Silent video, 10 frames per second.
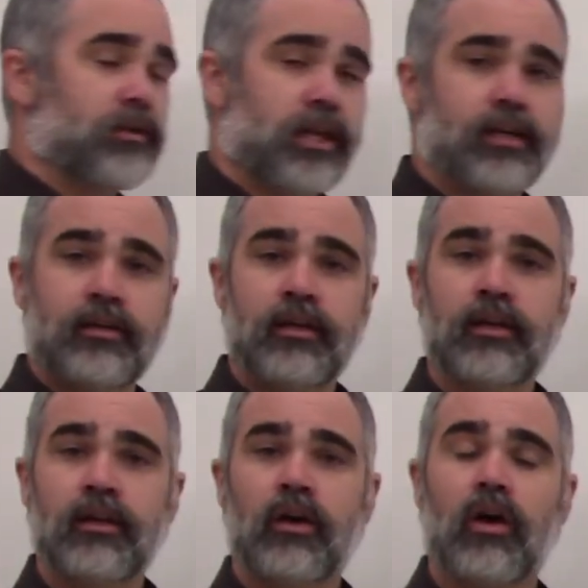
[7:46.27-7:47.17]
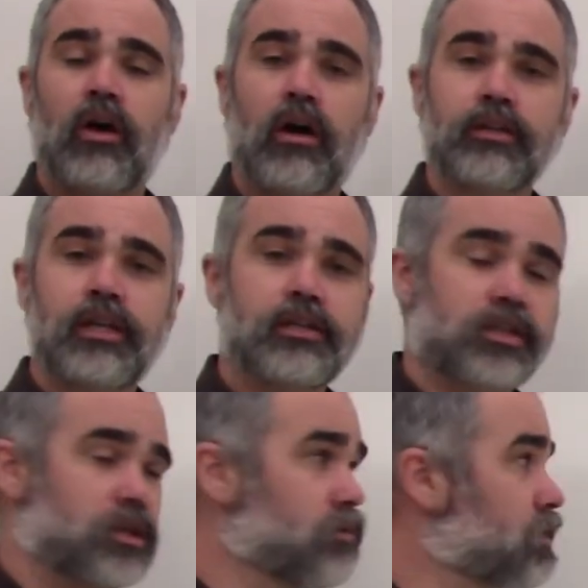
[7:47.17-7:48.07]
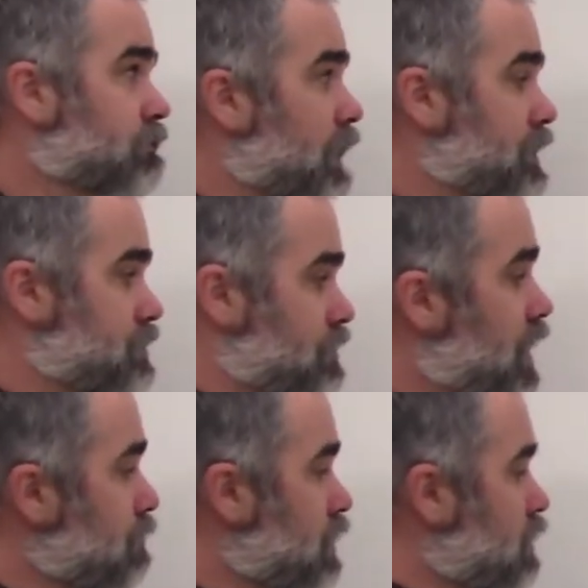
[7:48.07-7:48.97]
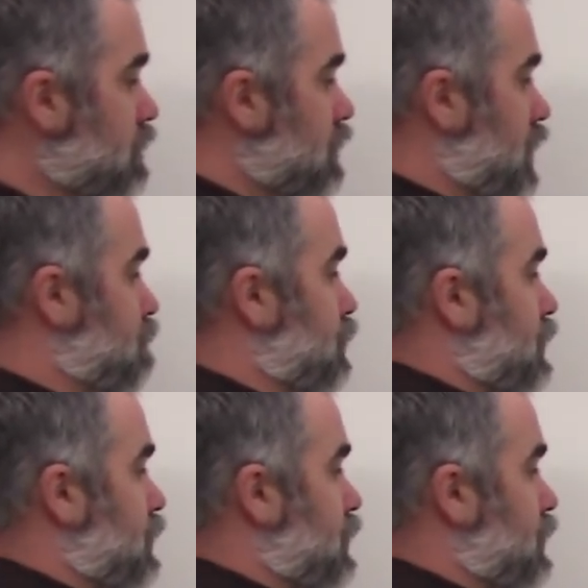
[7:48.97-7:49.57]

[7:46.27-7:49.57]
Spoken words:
than, all you need to do is find your number and put a